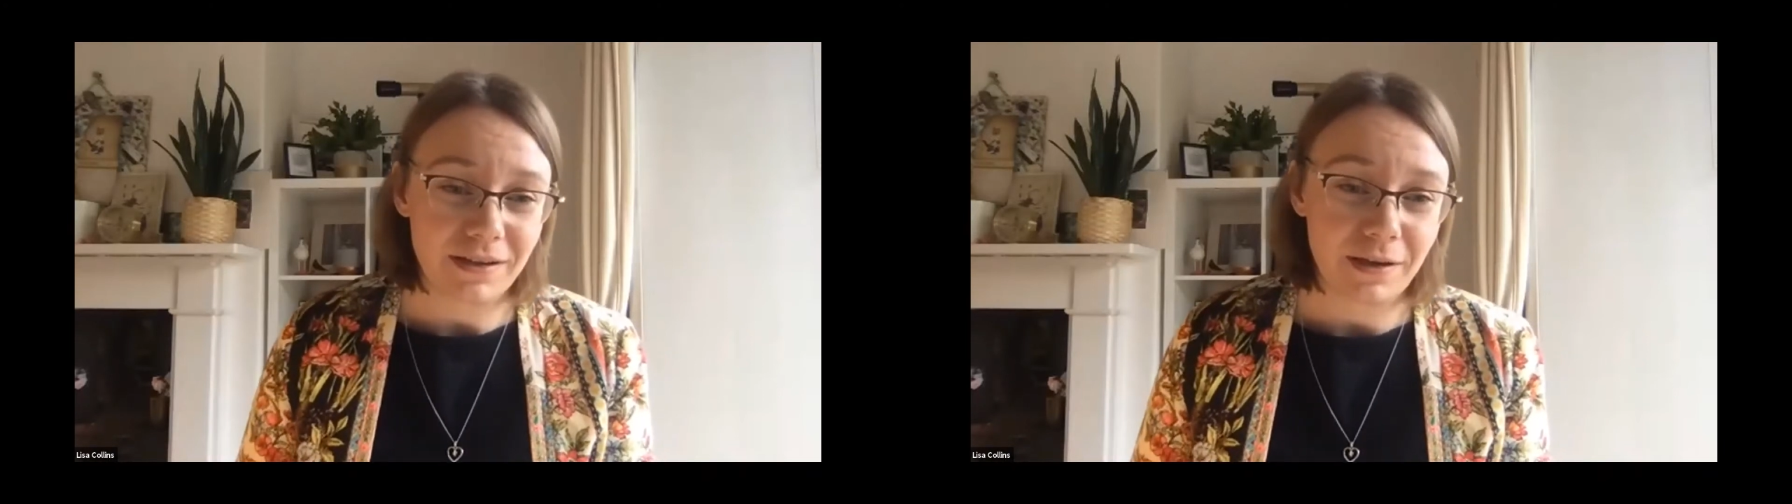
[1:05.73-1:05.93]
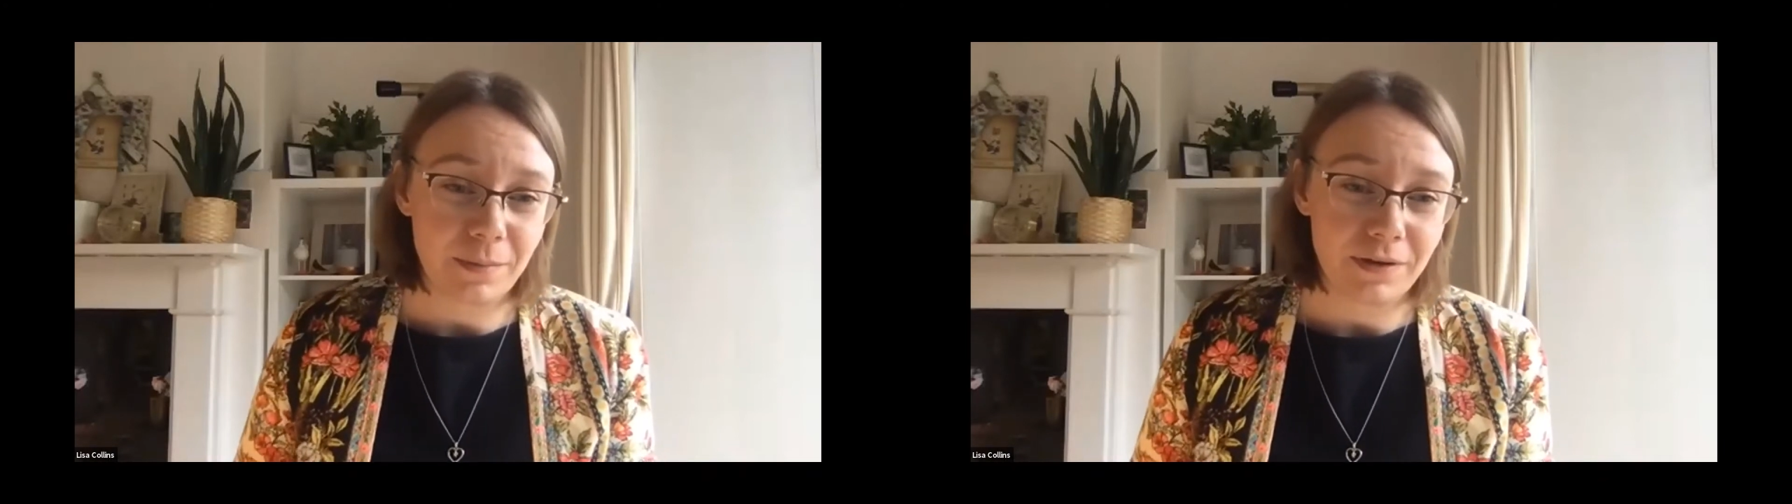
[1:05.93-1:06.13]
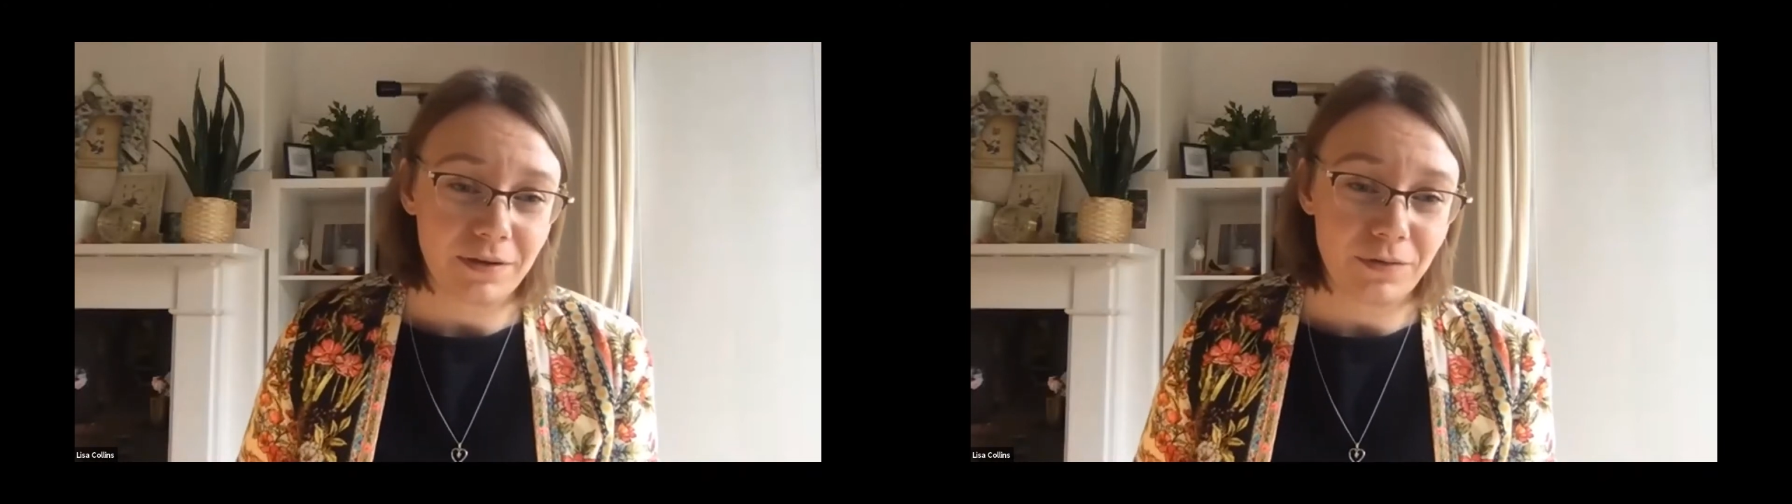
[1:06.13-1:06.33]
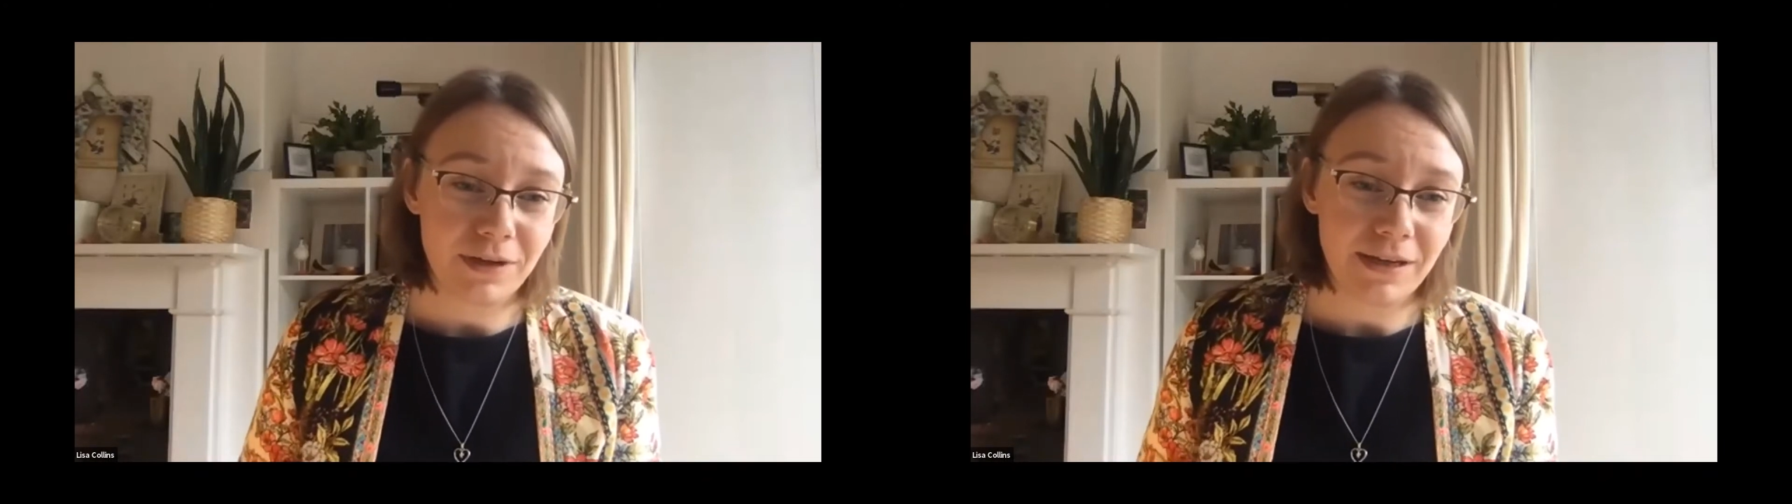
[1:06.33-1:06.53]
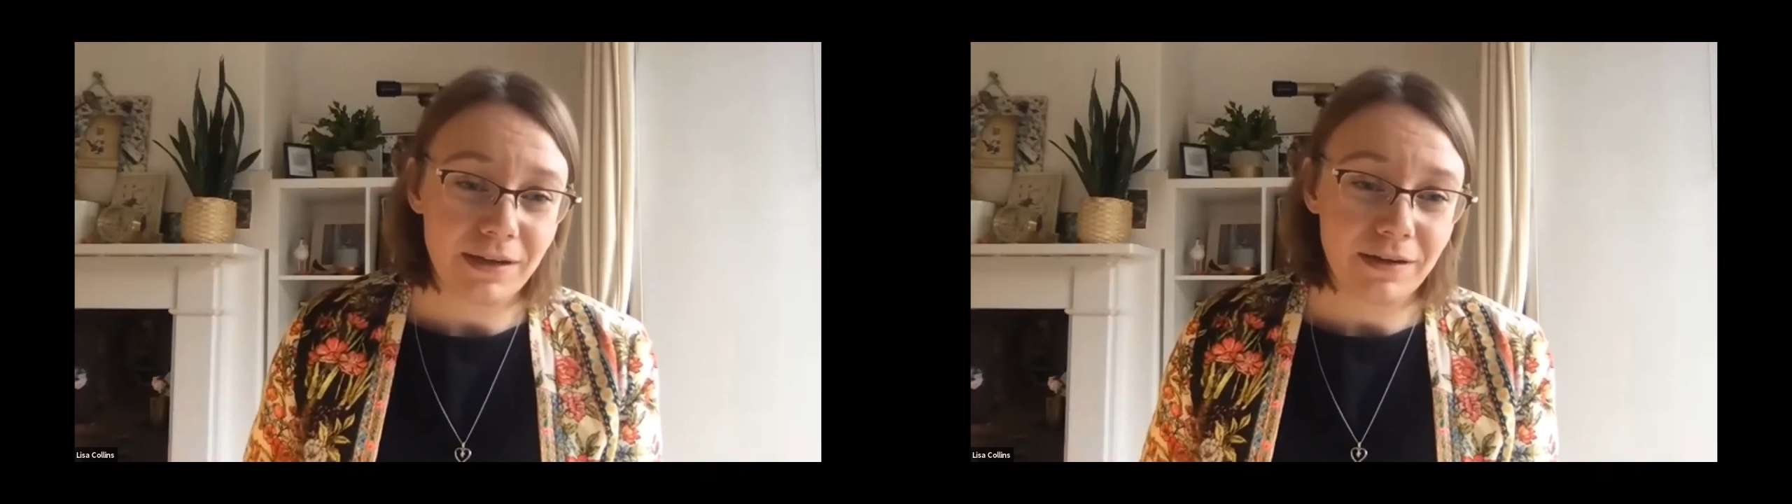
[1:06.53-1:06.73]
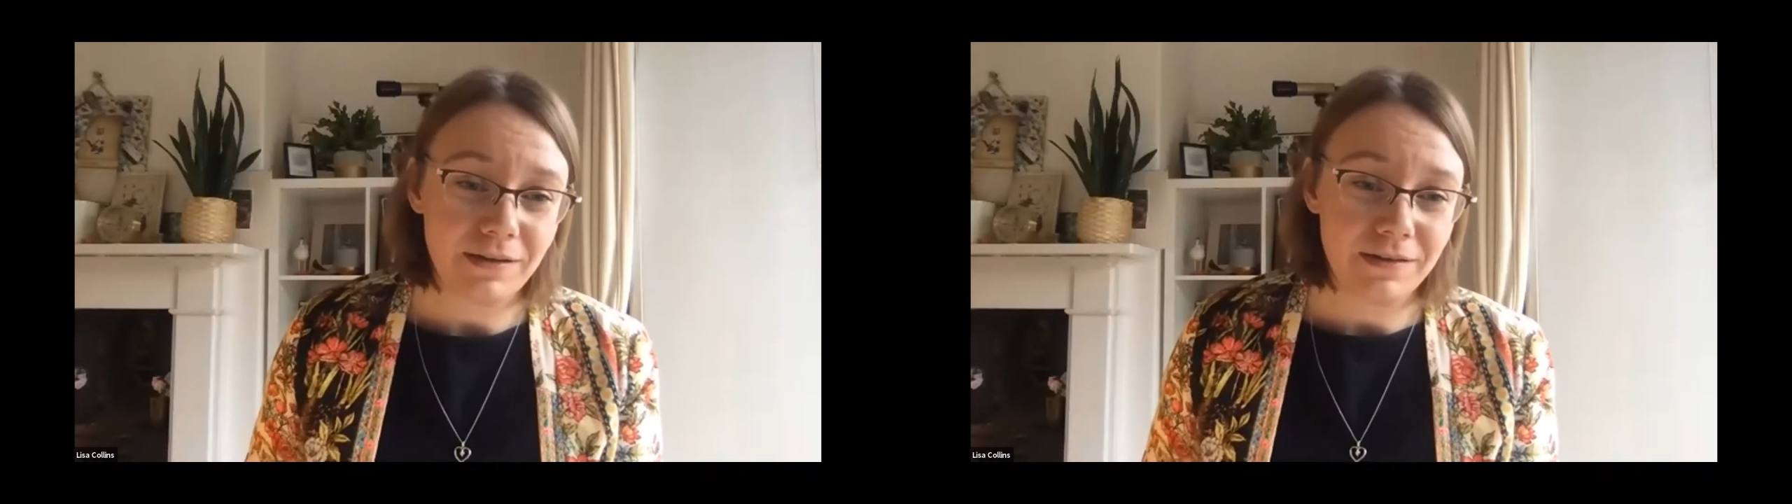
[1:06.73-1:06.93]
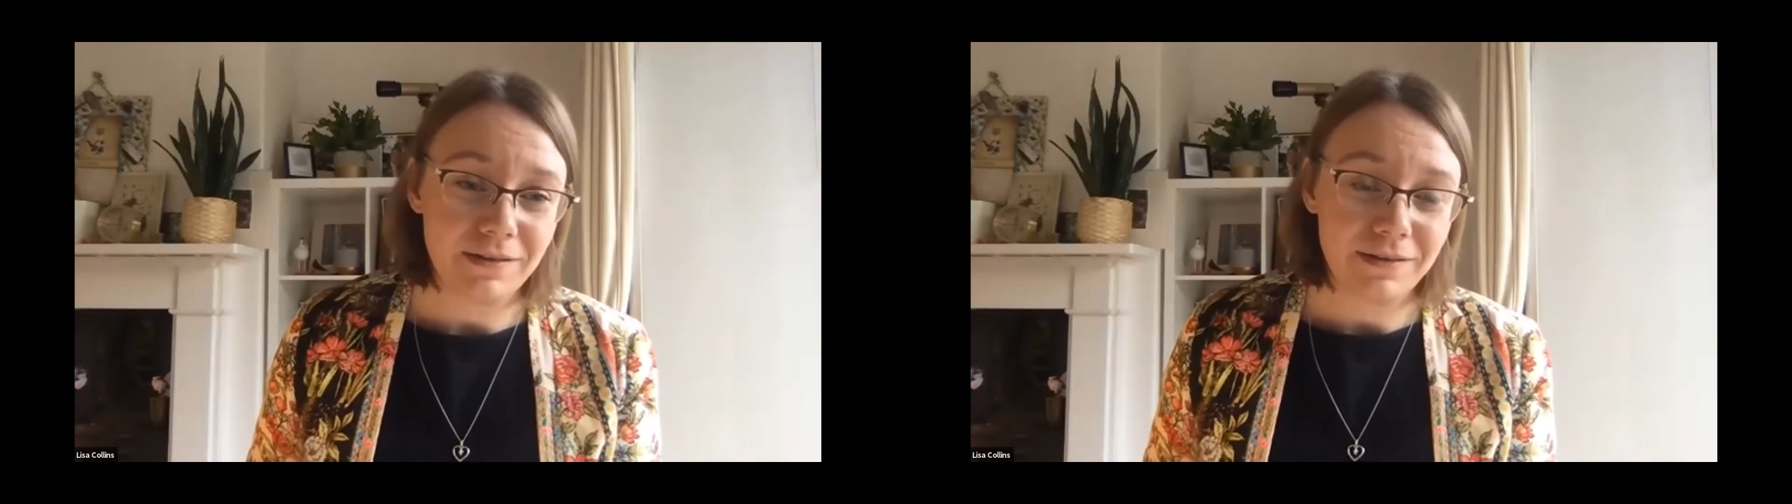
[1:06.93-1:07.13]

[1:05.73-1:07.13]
a really